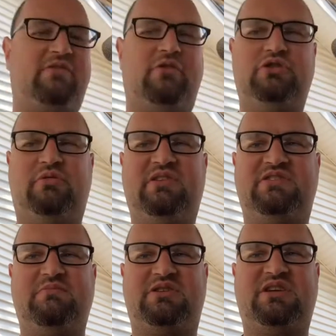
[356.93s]
enjoying this as
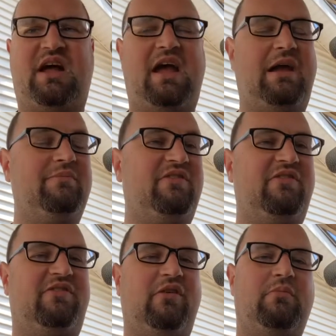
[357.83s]
much as I am. This is
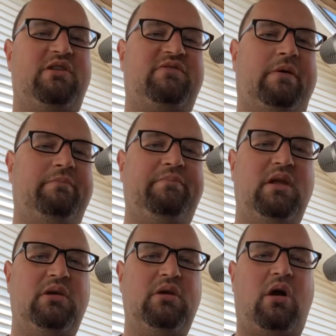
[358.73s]
so much fun.
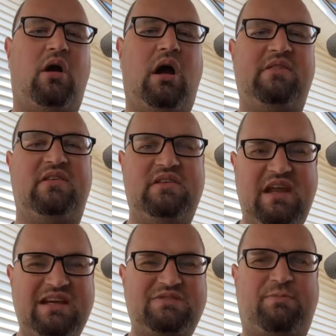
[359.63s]
All right, the
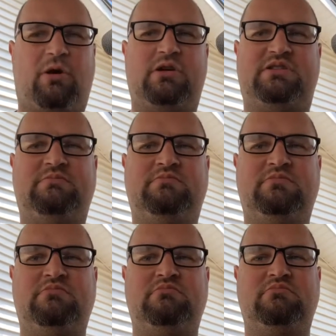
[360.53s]
next part
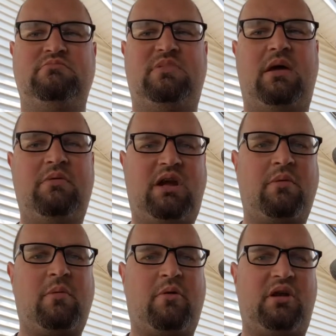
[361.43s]
that we come
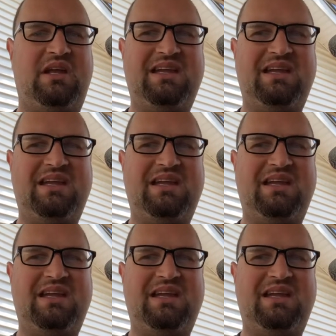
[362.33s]
upon in